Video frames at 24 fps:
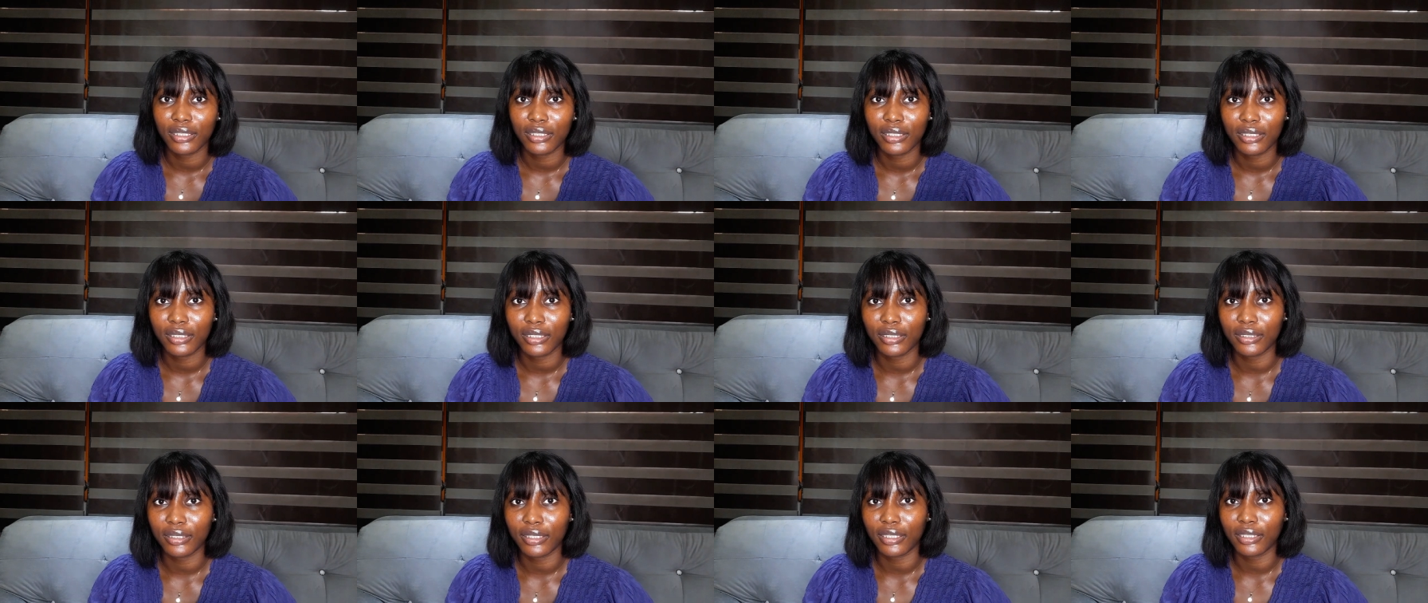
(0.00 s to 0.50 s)

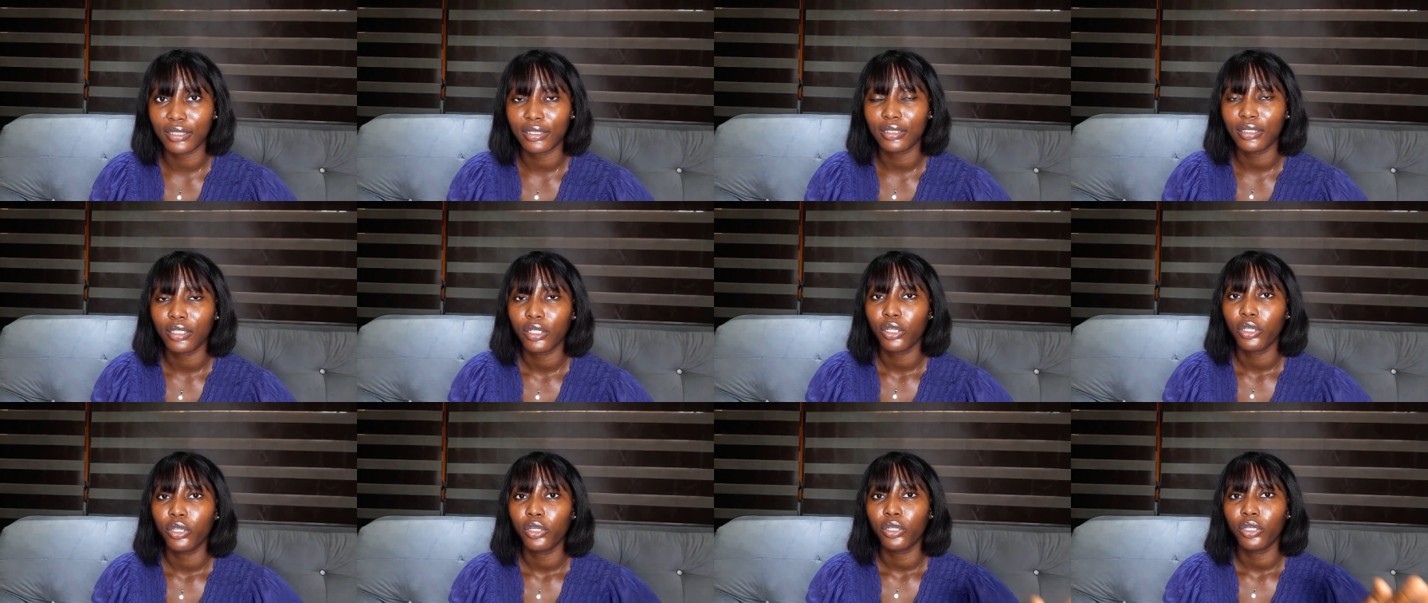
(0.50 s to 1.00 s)
instead that
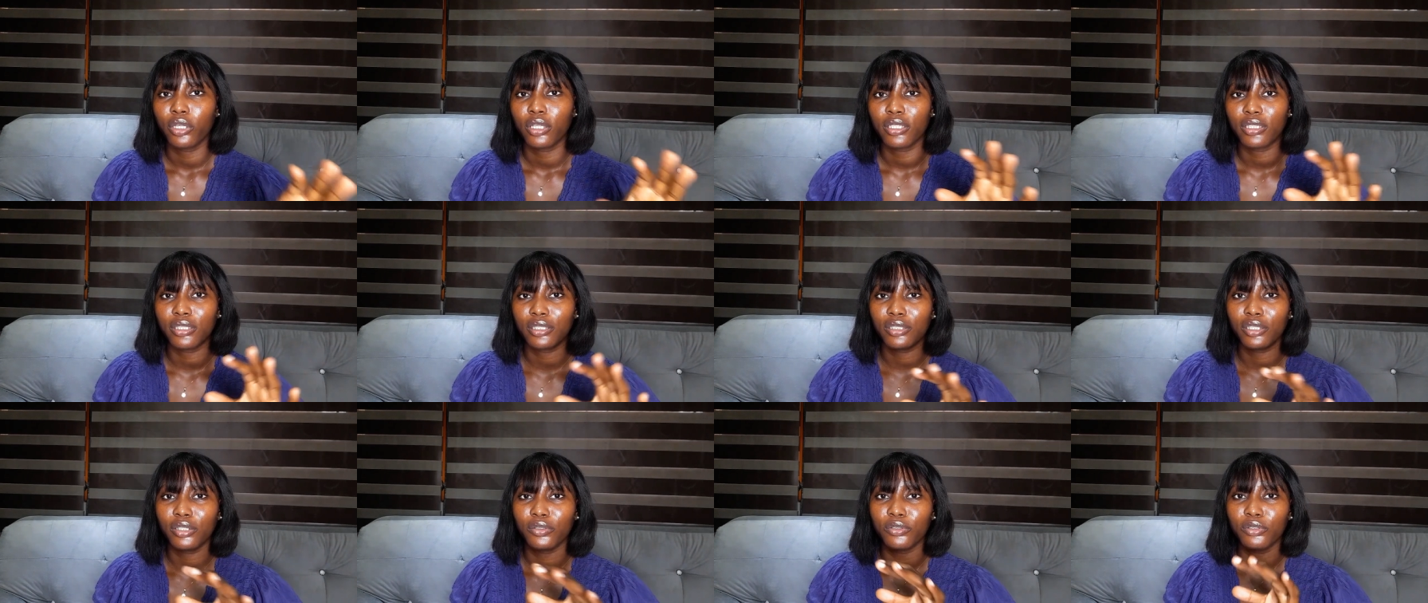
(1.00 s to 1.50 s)

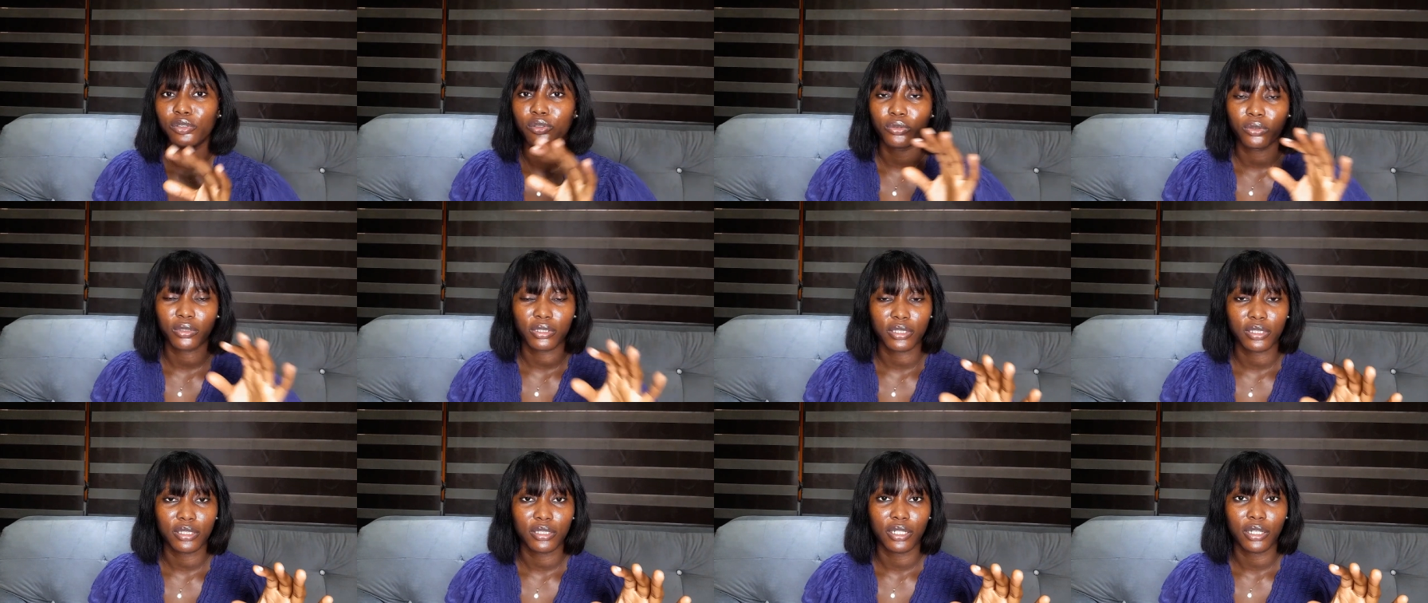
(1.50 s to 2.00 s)
instead of
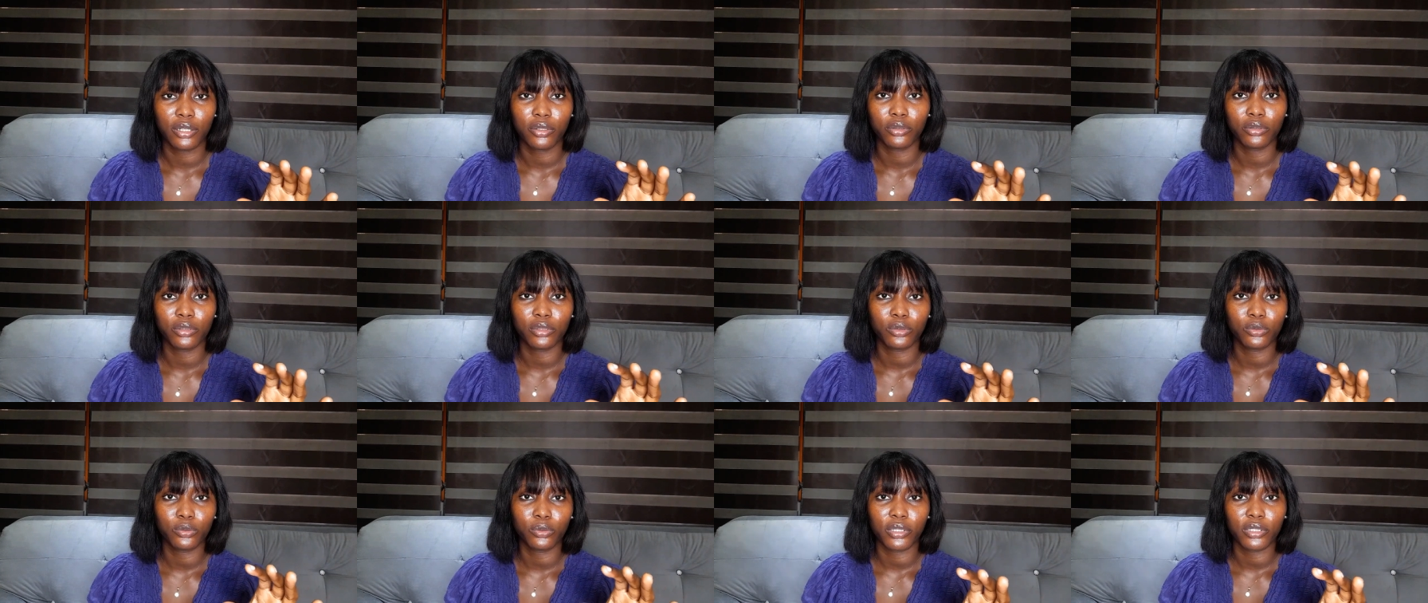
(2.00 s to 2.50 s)
stressing
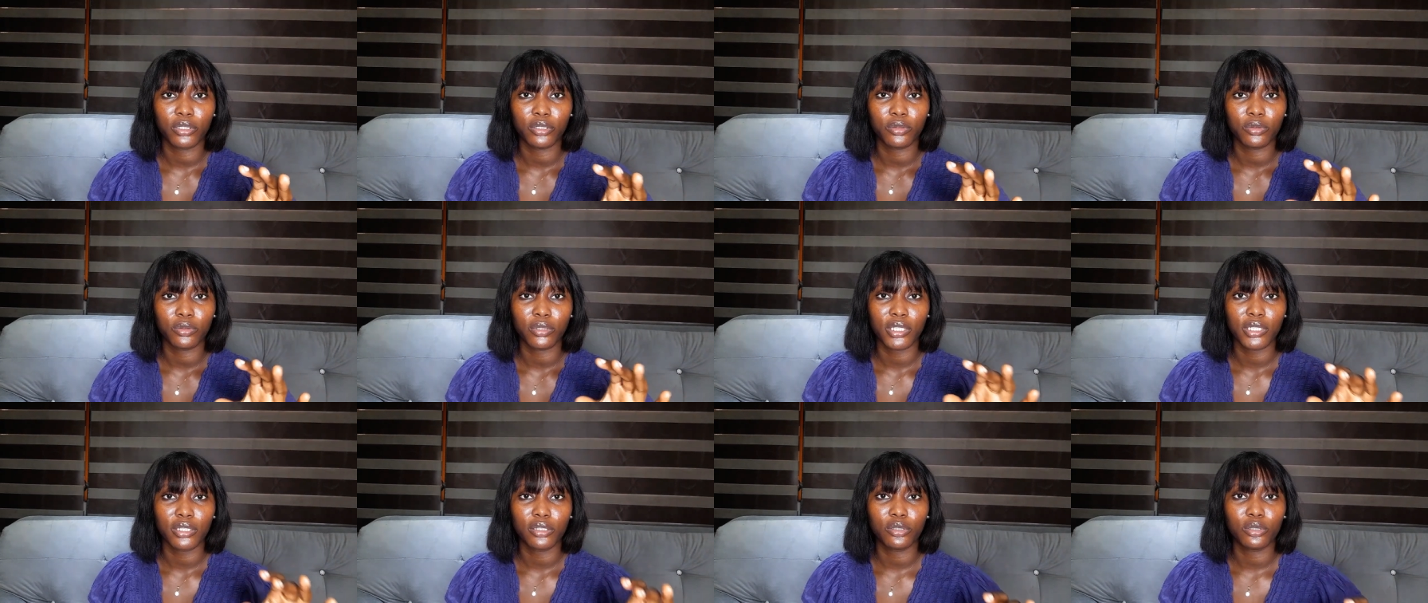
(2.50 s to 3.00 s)
out when
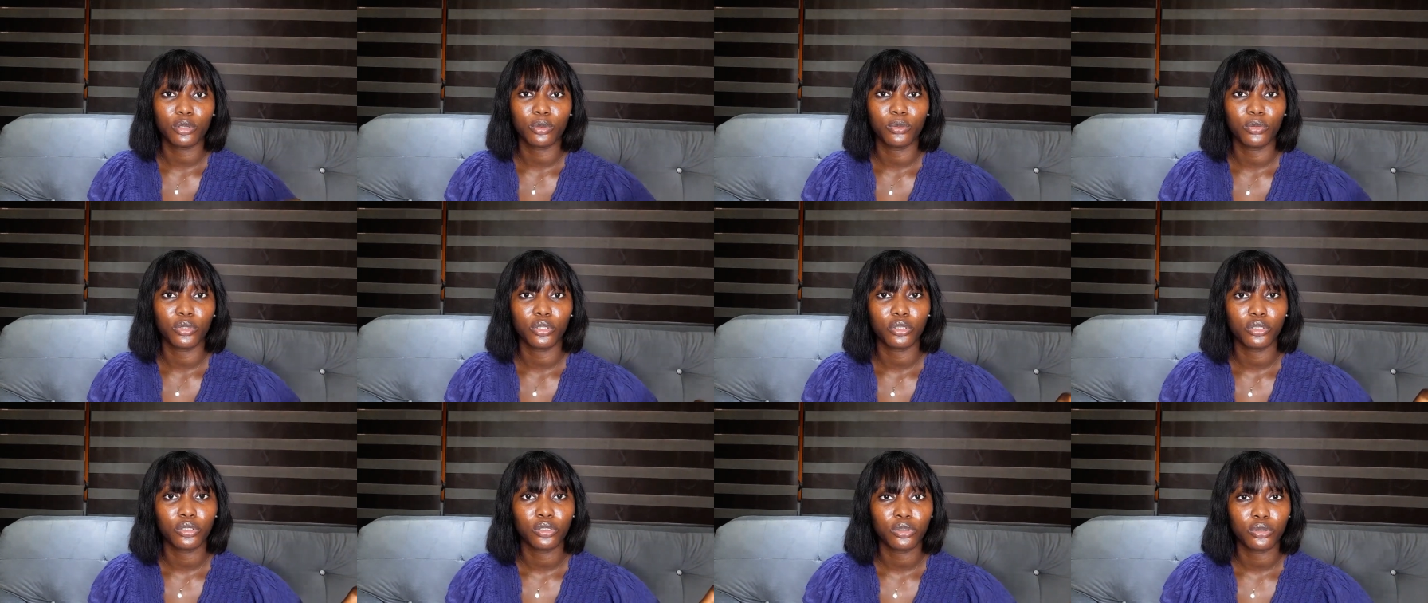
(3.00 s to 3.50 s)
you eat too
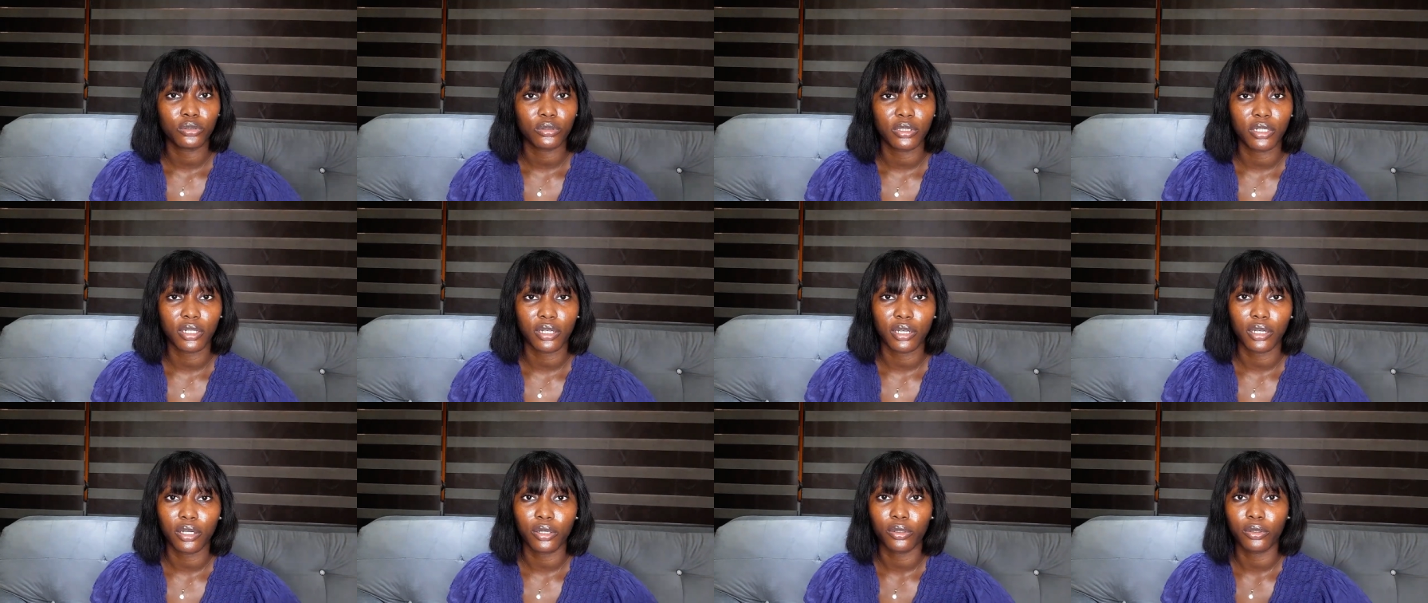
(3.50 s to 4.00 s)
much
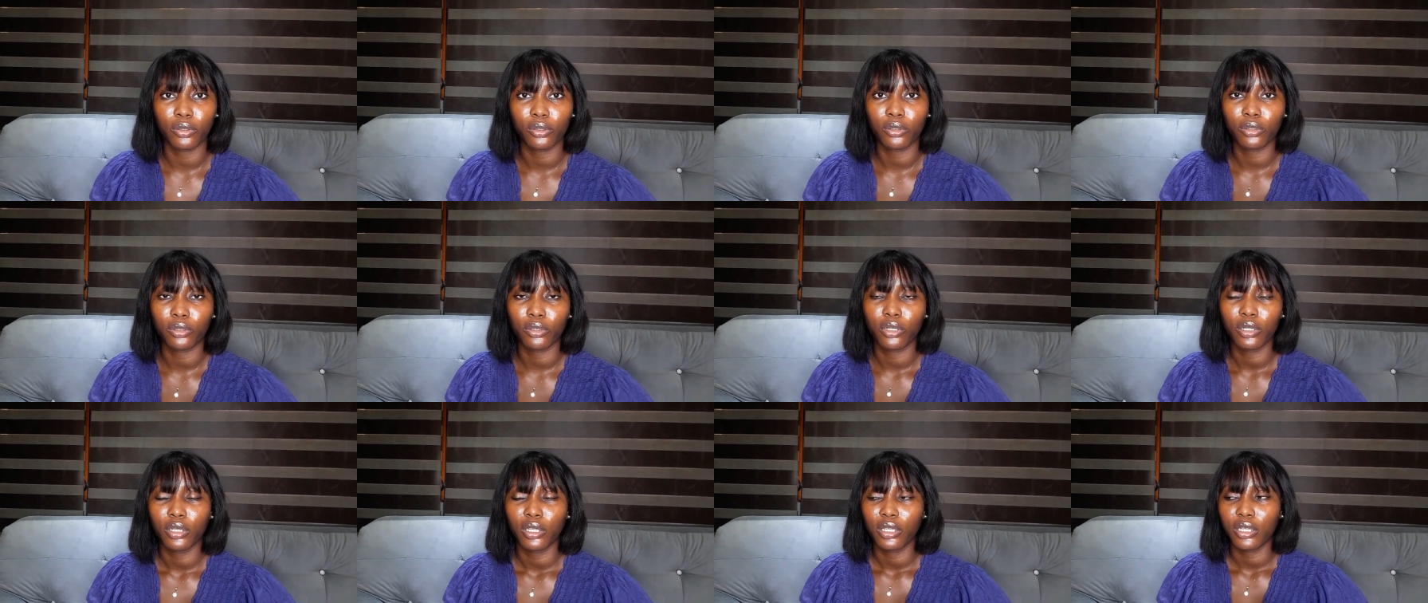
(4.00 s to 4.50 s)
sugar
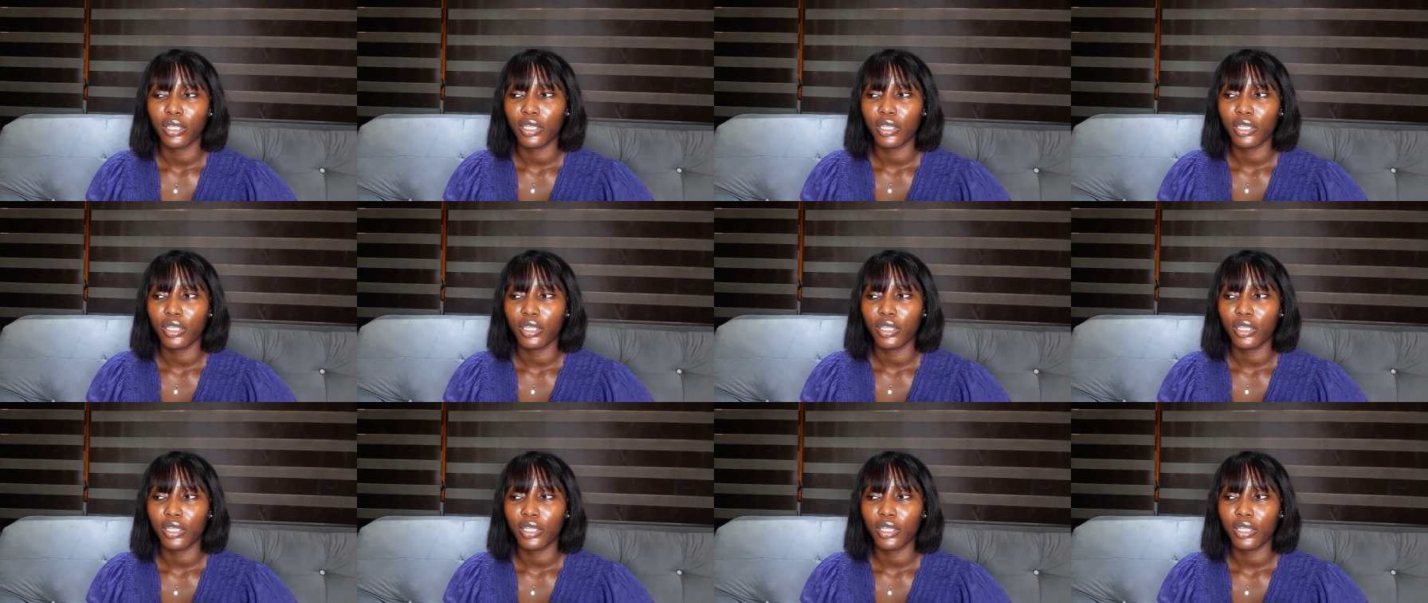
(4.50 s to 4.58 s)
or